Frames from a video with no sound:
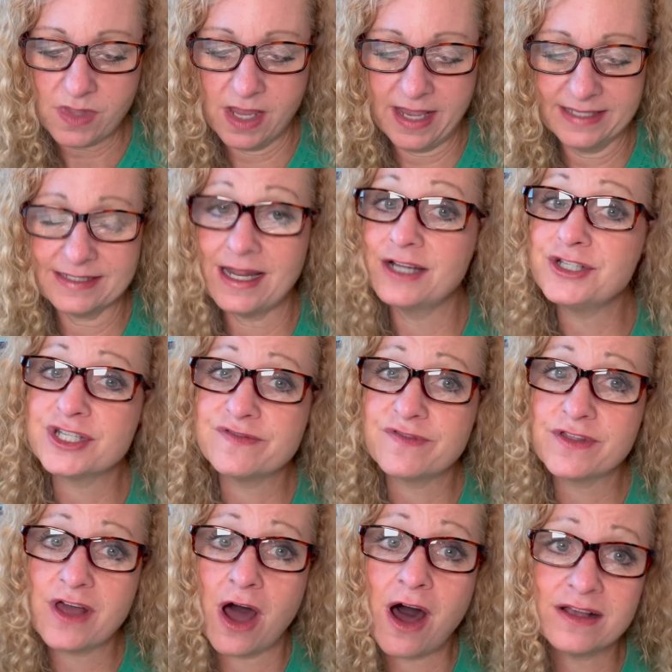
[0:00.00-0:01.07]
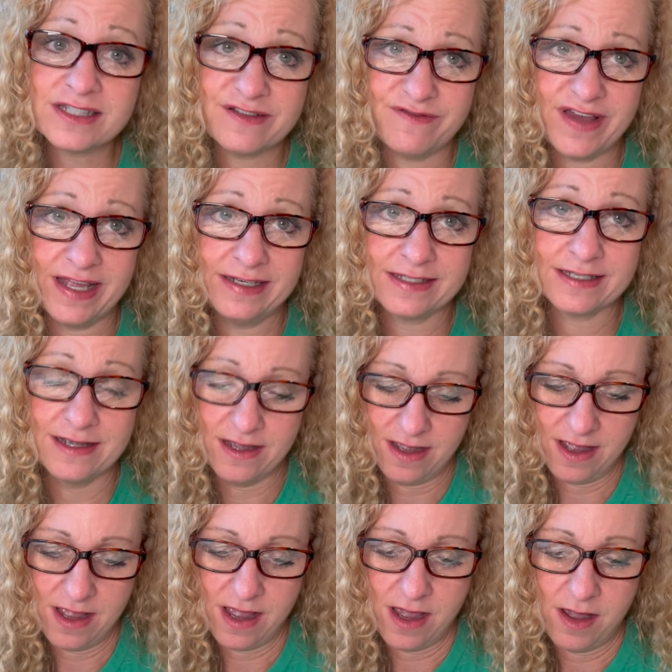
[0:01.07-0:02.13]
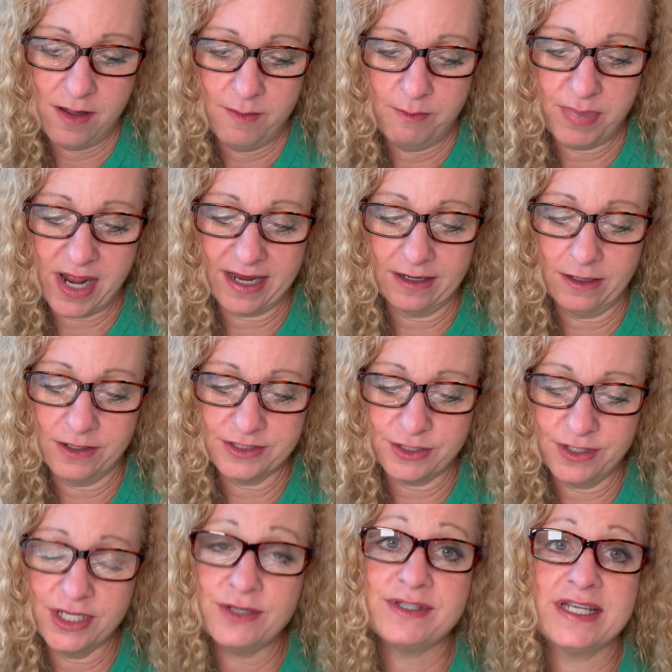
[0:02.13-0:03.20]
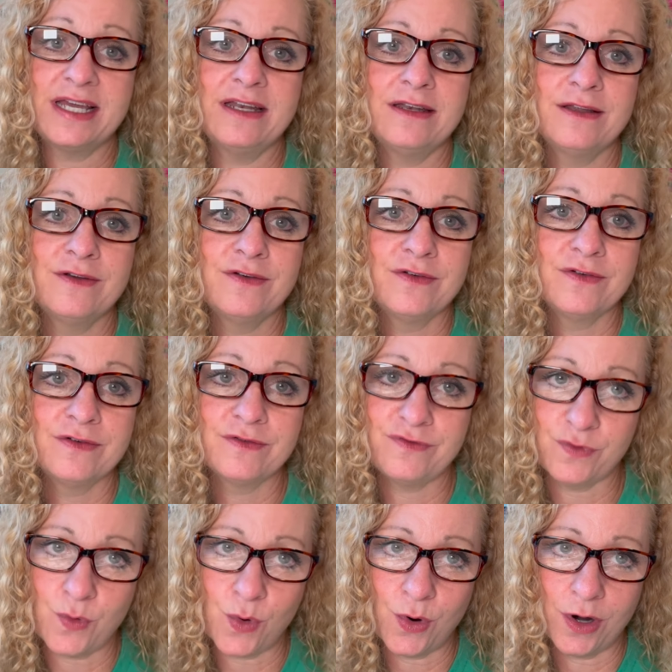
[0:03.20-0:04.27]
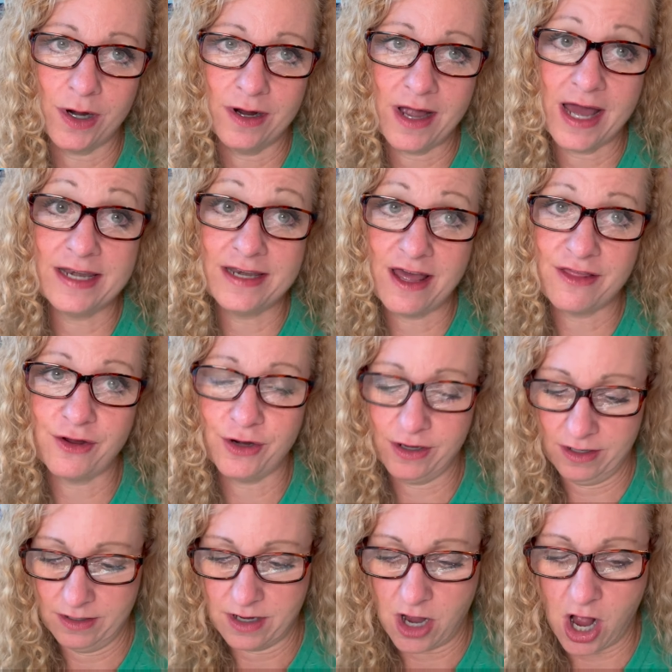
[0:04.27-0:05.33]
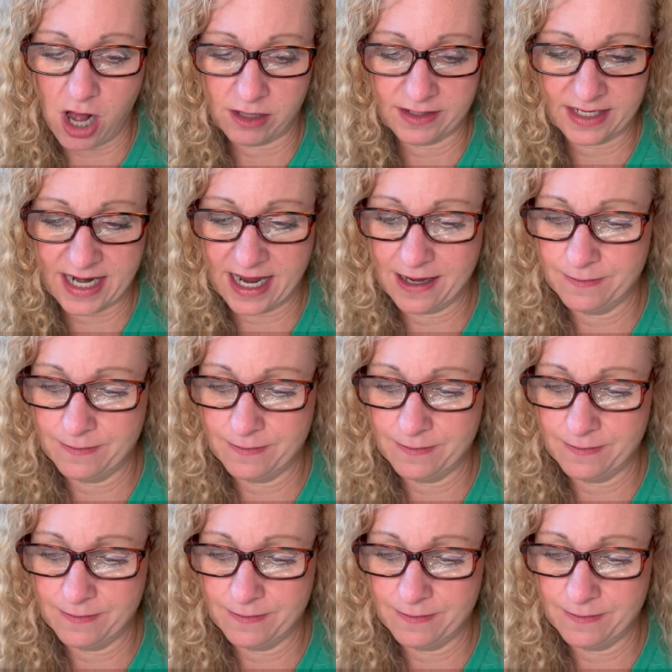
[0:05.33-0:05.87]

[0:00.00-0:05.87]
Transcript: It's not just for the Oz event, but I can also use it for another holiday.